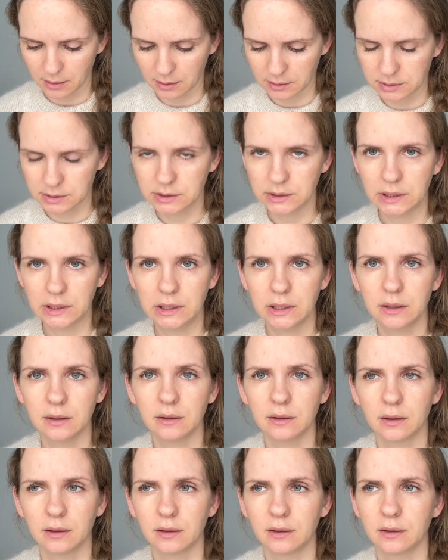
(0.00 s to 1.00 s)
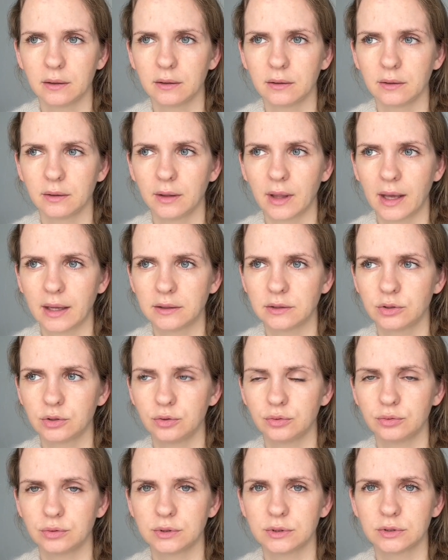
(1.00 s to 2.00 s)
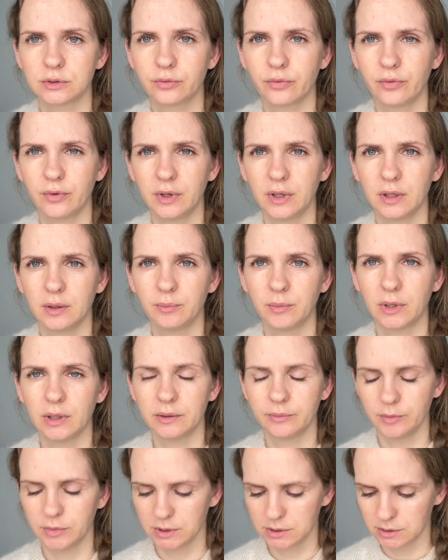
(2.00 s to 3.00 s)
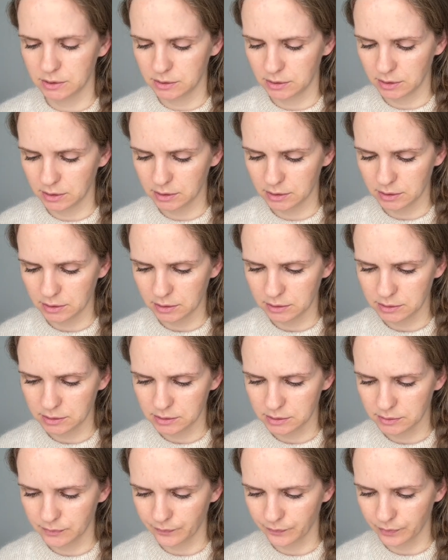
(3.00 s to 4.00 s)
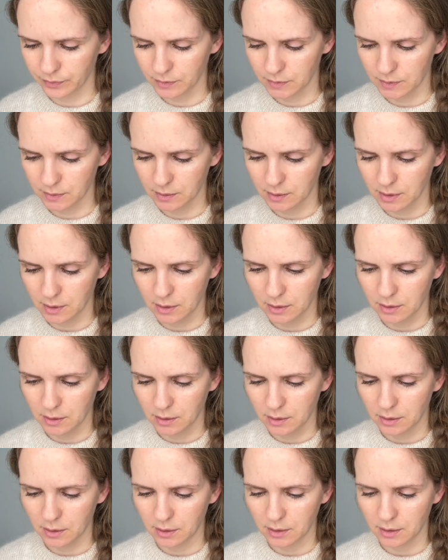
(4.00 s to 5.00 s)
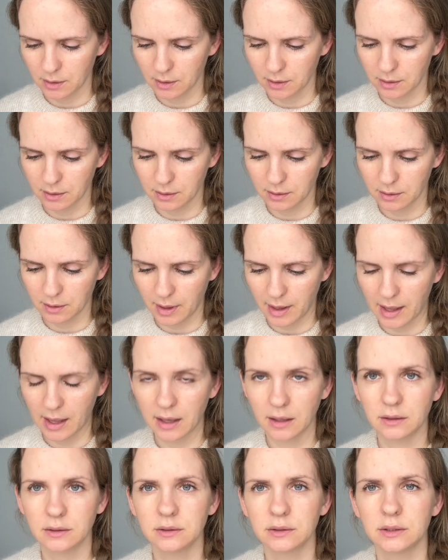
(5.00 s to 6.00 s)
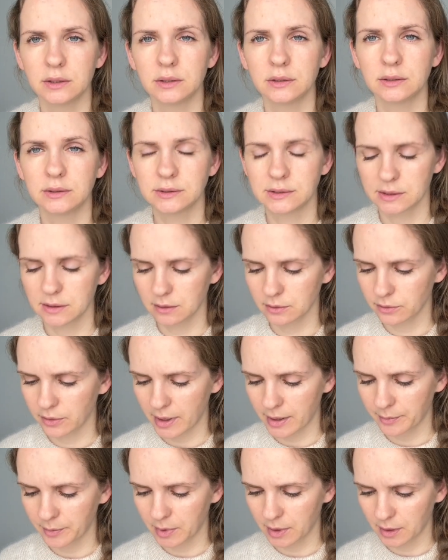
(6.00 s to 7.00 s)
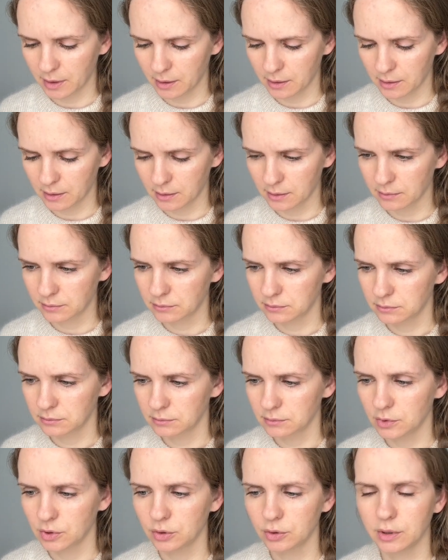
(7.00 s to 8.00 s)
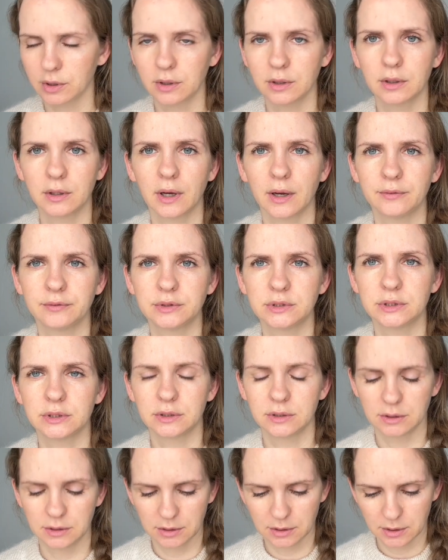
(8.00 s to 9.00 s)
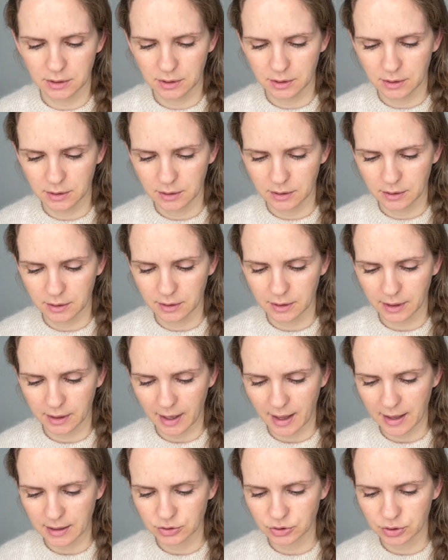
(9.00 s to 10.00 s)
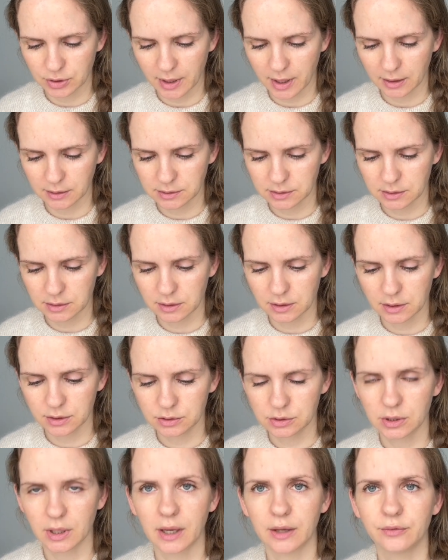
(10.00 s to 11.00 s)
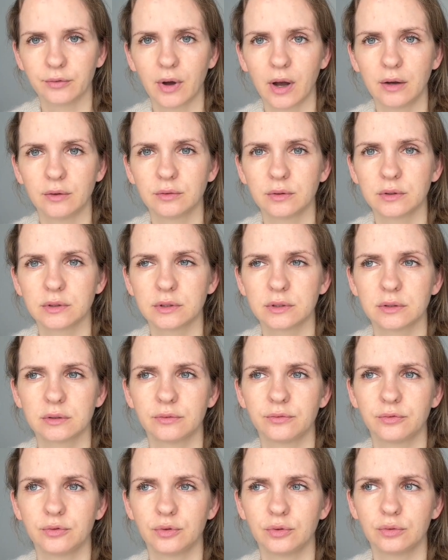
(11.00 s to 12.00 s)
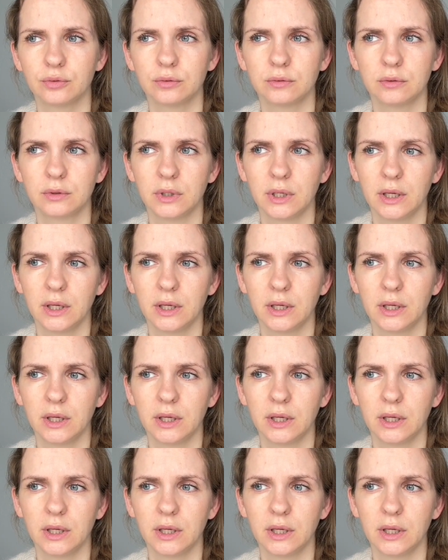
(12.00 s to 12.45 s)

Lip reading: tea that uses 3mm needles, and in Instagram, looking after the hashtag search, I found few